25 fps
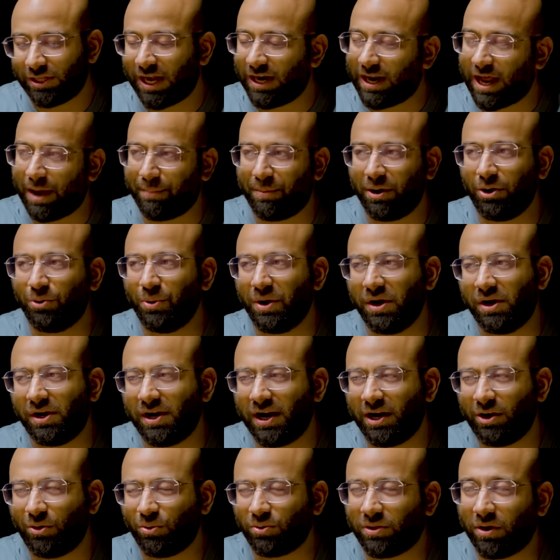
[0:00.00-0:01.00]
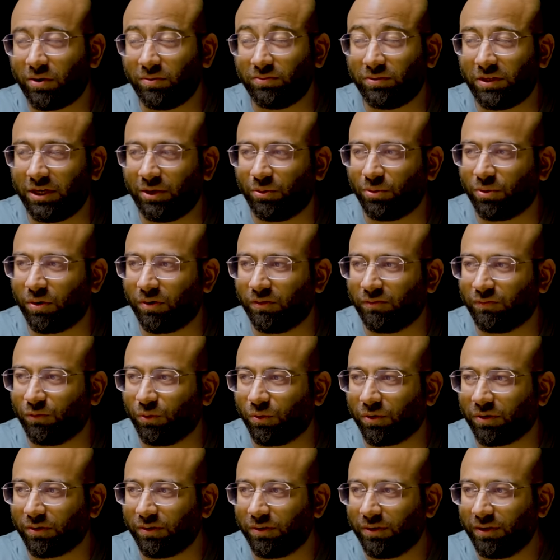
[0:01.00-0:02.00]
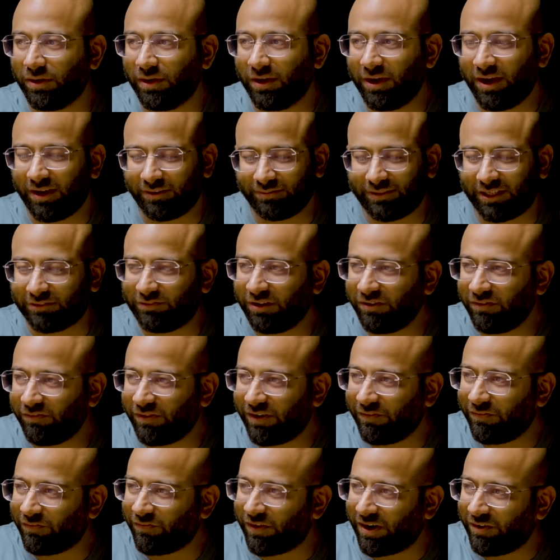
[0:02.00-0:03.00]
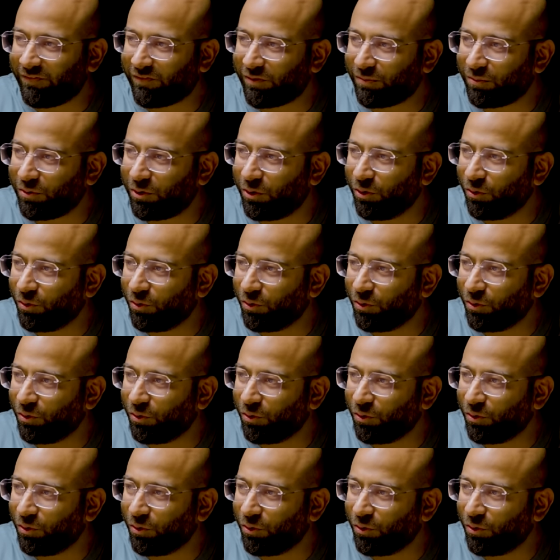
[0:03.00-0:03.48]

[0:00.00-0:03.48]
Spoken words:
So that happened to India in 2003-2004. That thing went from